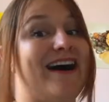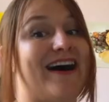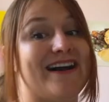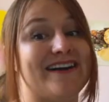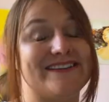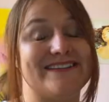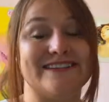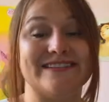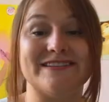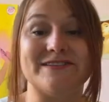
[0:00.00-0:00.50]

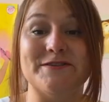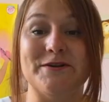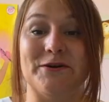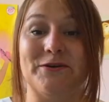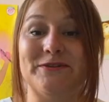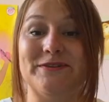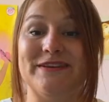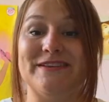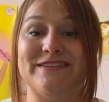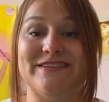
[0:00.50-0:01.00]
artists
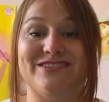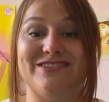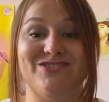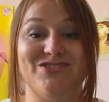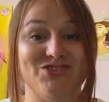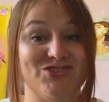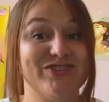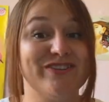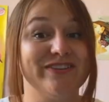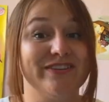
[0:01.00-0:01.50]
known in the
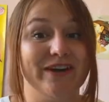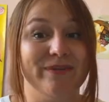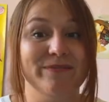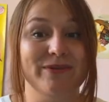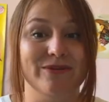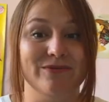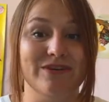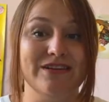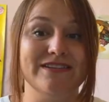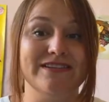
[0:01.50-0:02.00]
digital
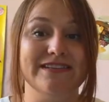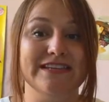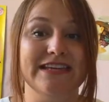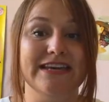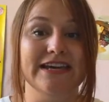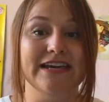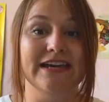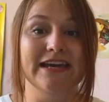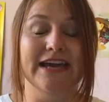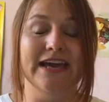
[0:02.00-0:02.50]

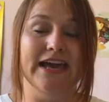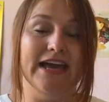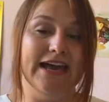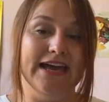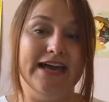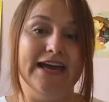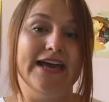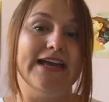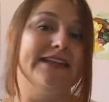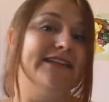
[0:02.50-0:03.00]
community,
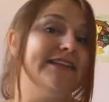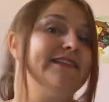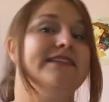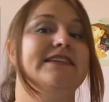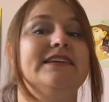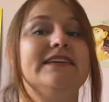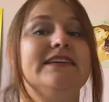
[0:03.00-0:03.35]
and